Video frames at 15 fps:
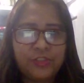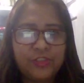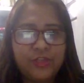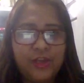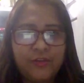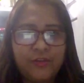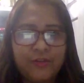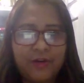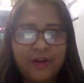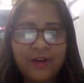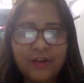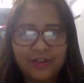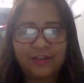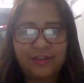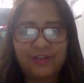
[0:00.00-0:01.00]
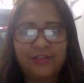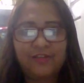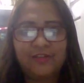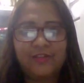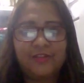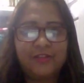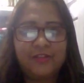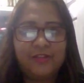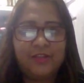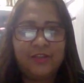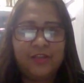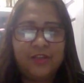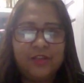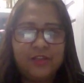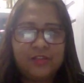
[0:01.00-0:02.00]
which is hierarchical.
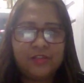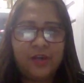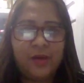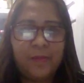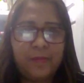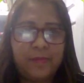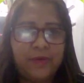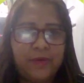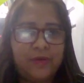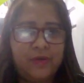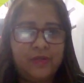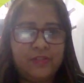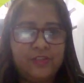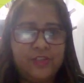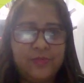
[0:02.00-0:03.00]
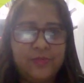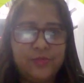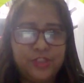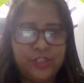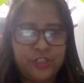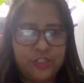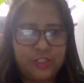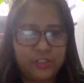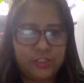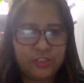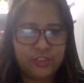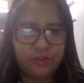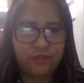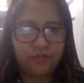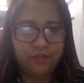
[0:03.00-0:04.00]
The top subject
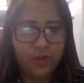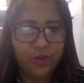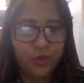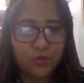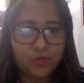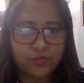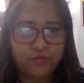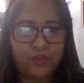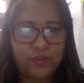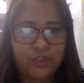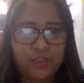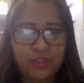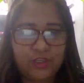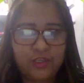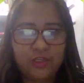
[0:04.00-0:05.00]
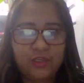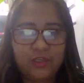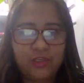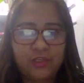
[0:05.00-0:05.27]
is philosophy.